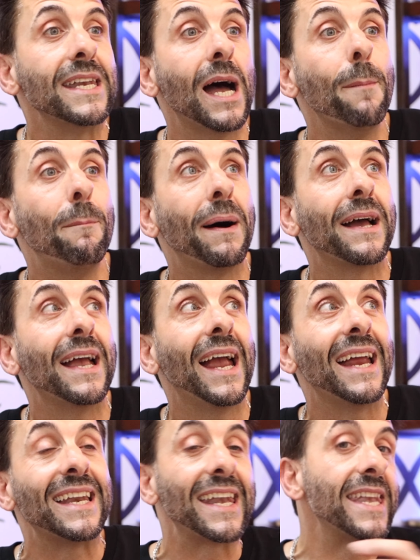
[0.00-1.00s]
now, but
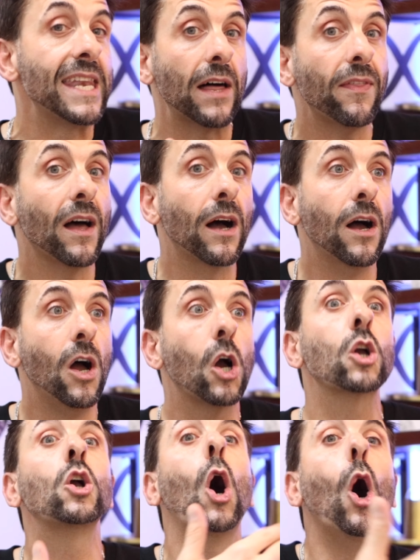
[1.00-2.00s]
in another
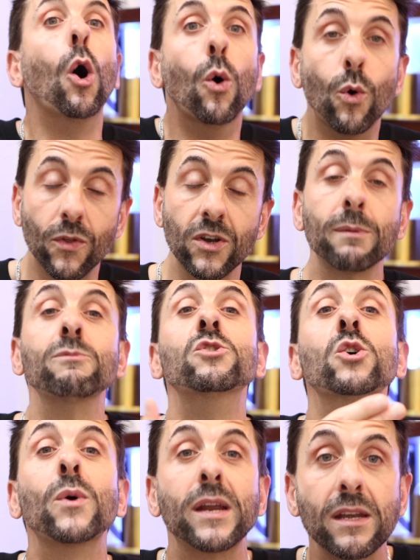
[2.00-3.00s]
goal that I'm
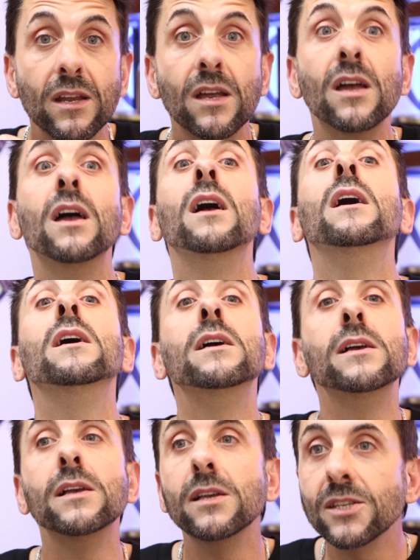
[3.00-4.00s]
doing.
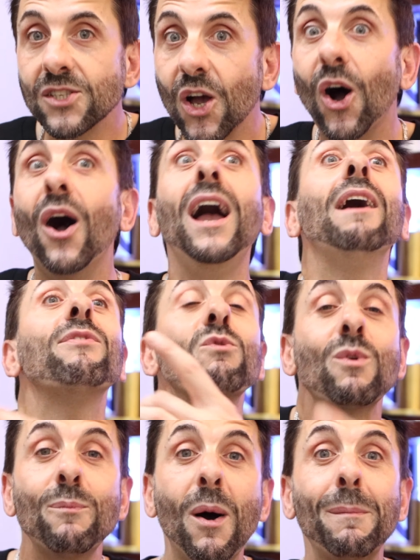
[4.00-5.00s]
So I have to
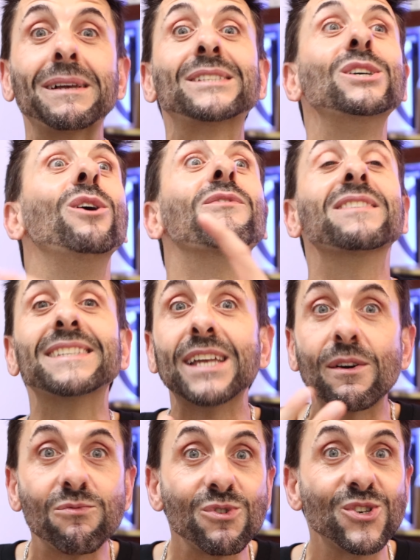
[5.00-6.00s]
remind myself
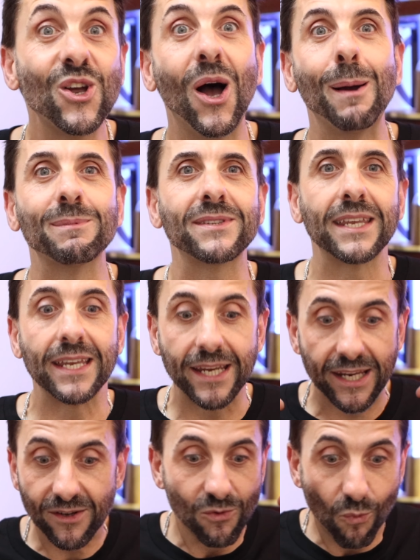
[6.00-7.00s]
several times,
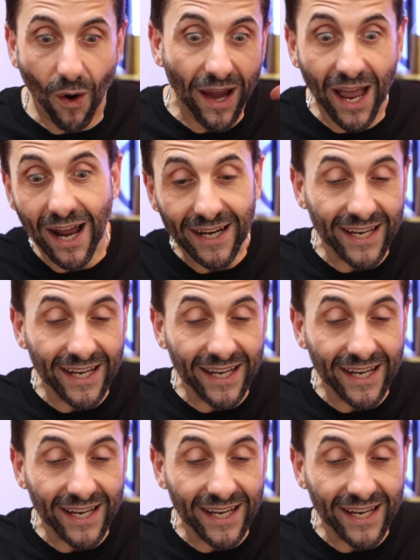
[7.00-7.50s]
thinking, why aren't I